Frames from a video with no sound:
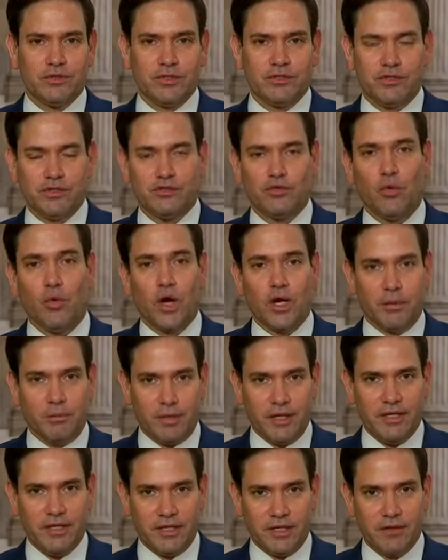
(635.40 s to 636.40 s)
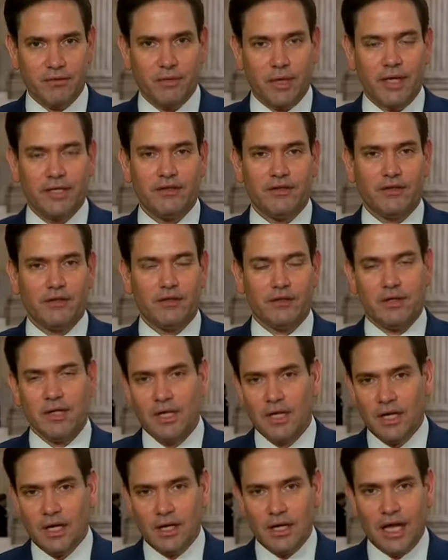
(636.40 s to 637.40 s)
is, is just one opinion, right? There are
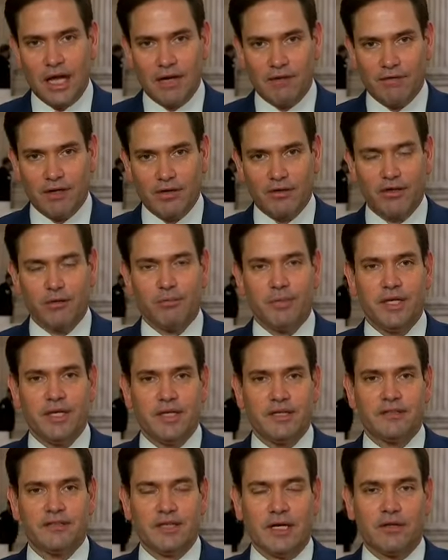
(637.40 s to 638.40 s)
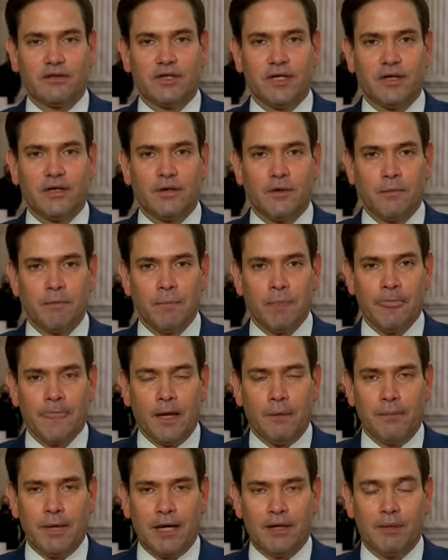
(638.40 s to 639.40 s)
a lot of other opinions out there
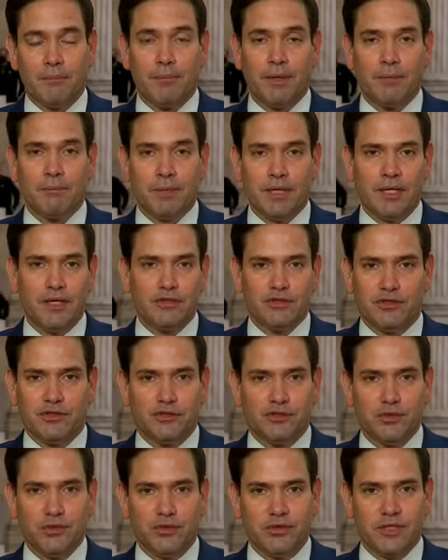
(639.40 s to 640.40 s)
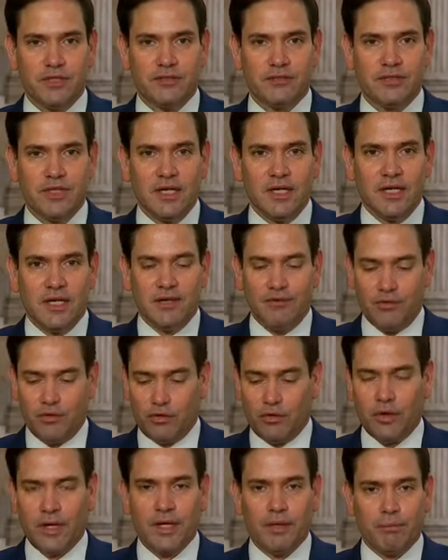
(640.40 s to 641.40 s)
about it. But, but here's the truth is, if
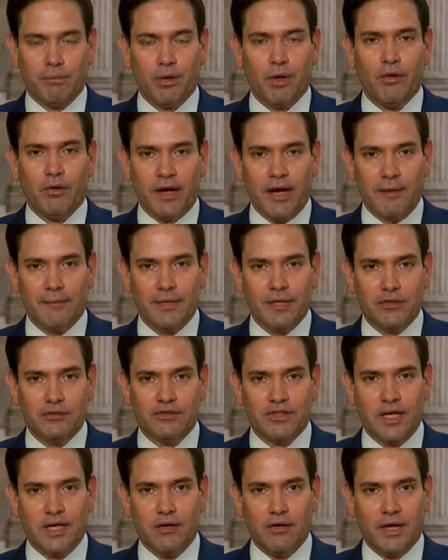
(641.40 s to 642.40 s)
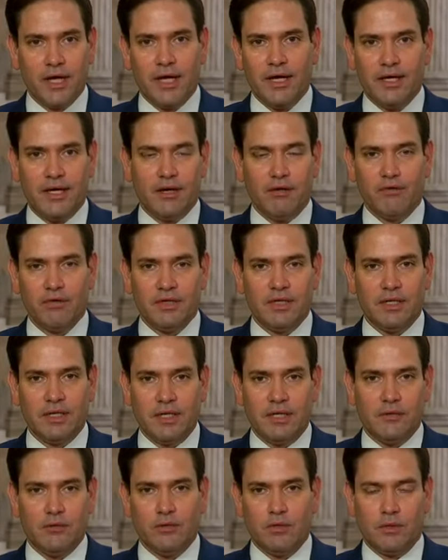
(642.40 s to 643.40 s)
you create a program and you say, okay, over the,
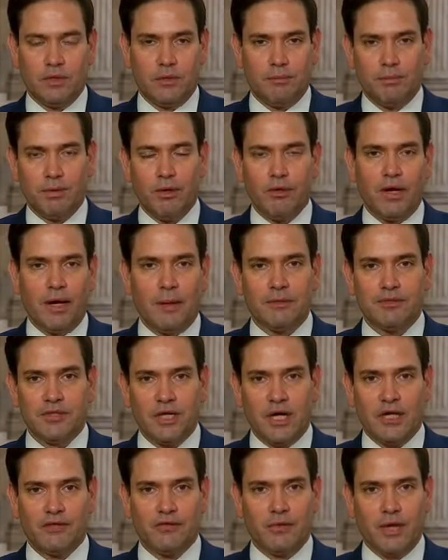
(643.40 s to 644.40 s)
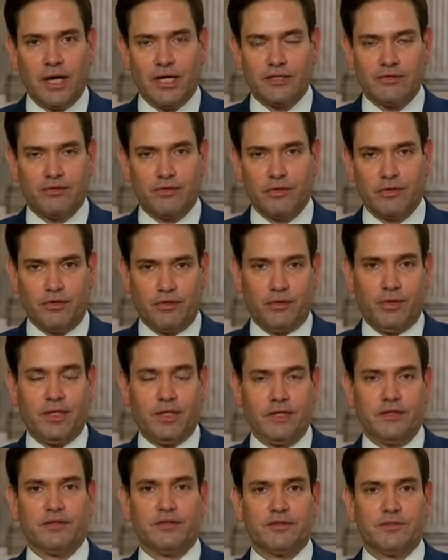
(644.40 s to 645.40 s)
it, the program is authorized for three
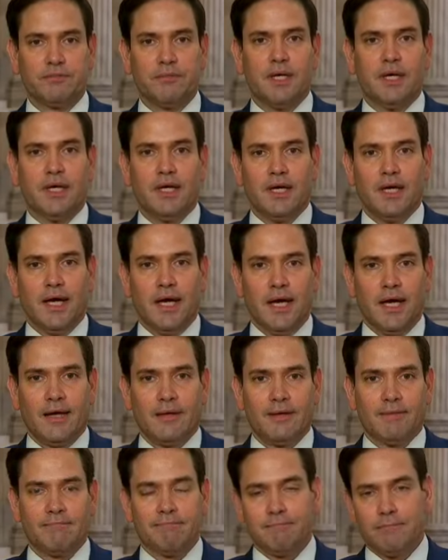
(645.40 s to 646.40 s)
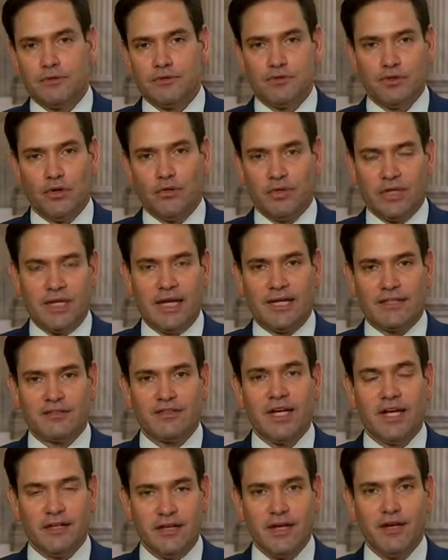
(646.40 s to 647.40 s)
years, and so over the
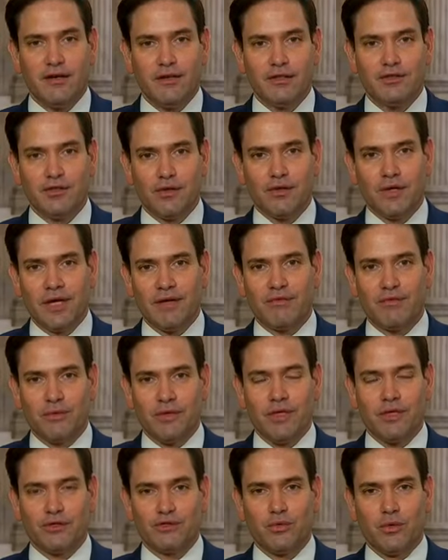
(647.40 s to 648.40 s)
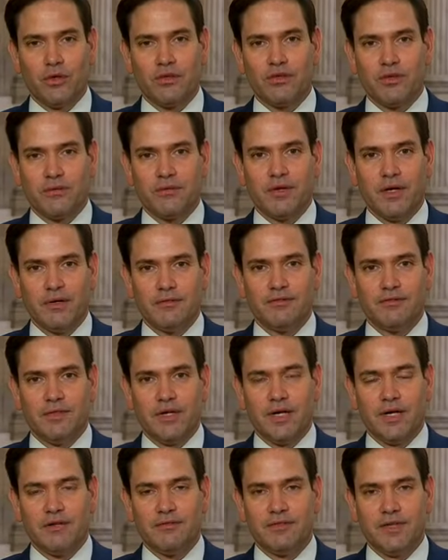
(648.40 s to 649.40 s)
next 10 years, you only have three years worth of, of,
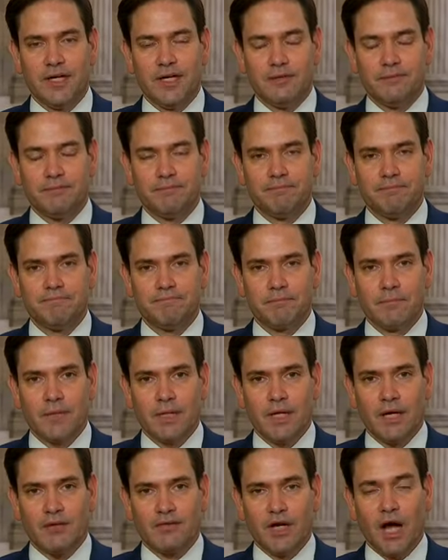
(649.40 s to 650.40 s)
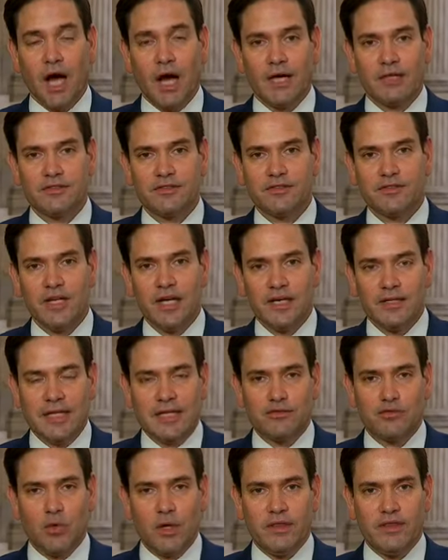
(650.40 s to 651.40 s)
of um, of costs,
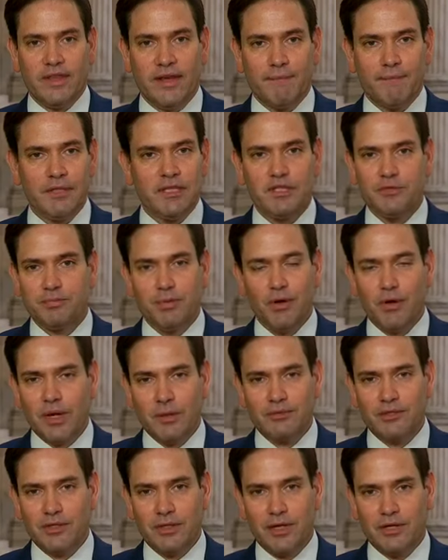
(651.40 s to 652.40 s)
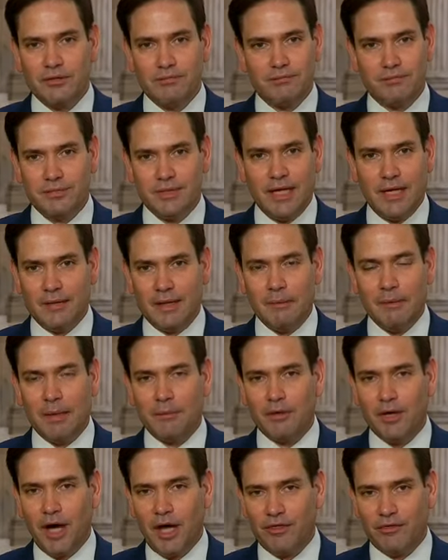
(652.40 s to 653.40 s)
that's one thing. But these programs are, are, yeah, they
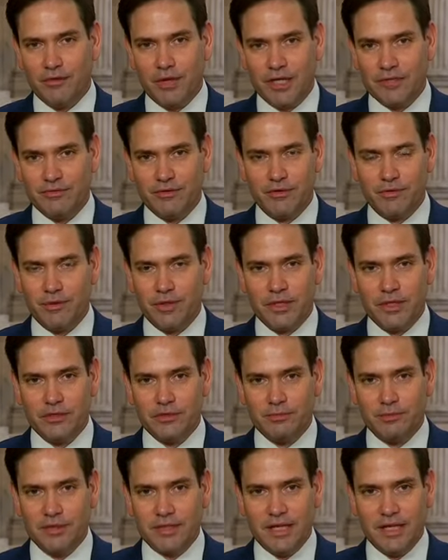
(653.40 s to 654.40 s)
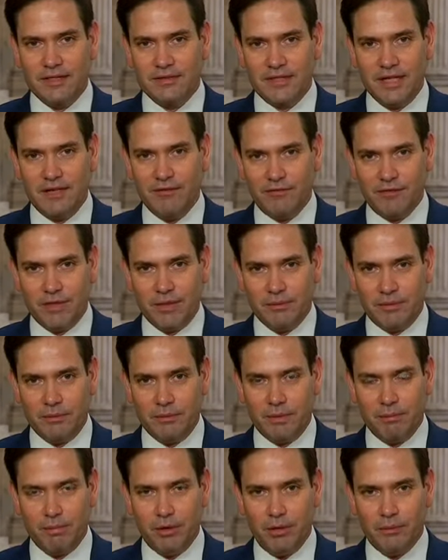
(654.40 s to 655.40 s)
may be authorized for three years, but they intend for them to
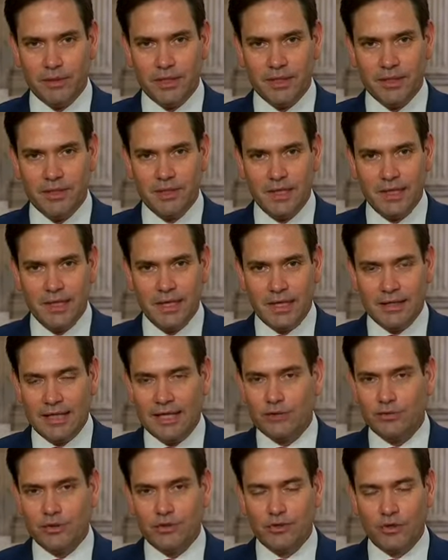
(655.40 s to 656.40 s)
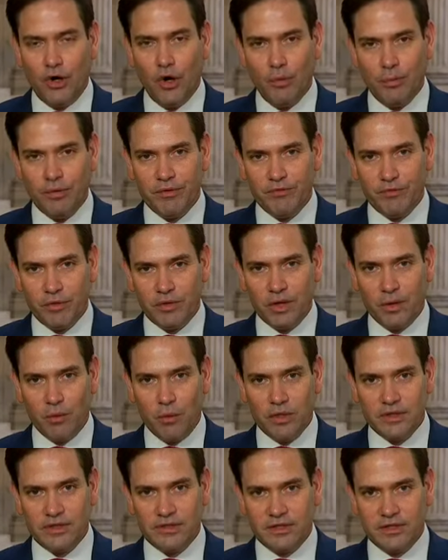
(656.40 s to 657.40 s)
be permanent. And that's what they're hoping for, right.
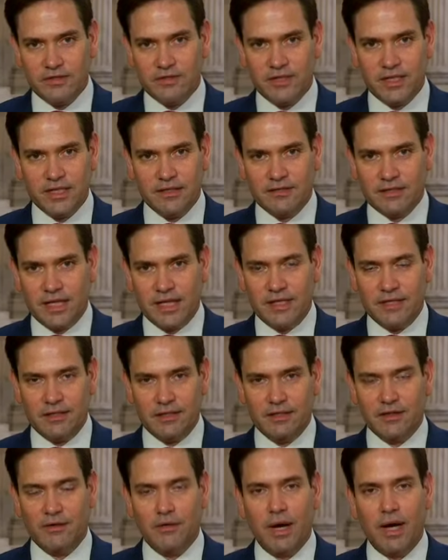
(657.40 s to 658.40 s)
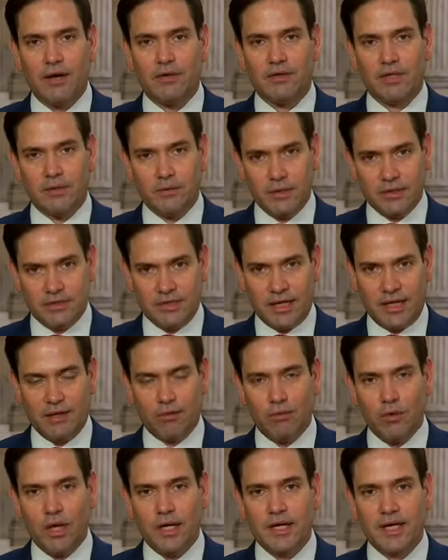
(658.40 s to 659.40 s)
that once these things get into the ground and once they
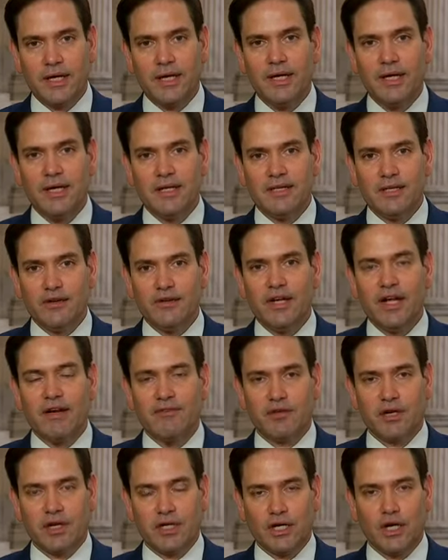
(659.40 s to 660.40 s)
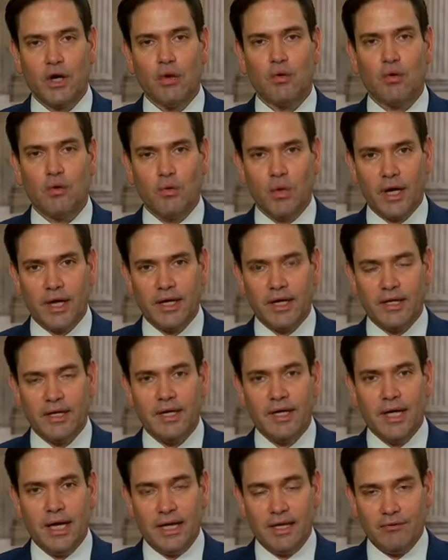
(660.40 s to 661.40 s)
get running, they're never going to go away.
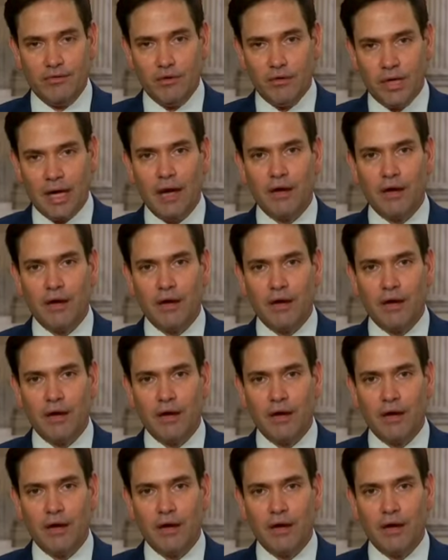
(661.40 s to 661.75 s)
And if you